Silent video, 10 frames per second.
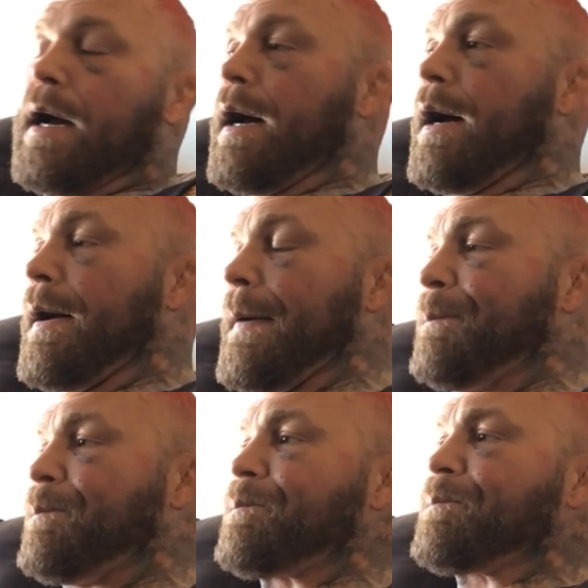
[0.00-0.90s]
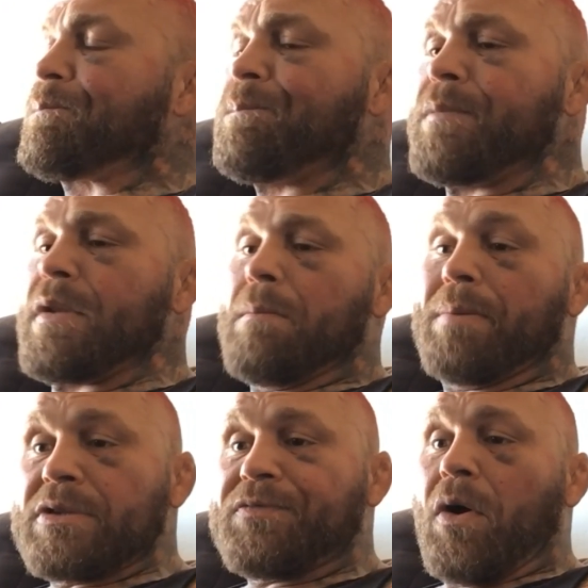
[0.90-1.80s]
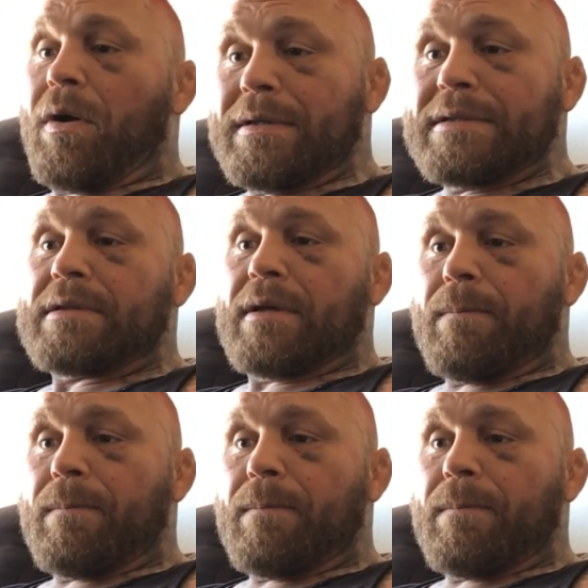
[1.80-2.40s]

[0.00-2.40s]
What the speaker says: But as far as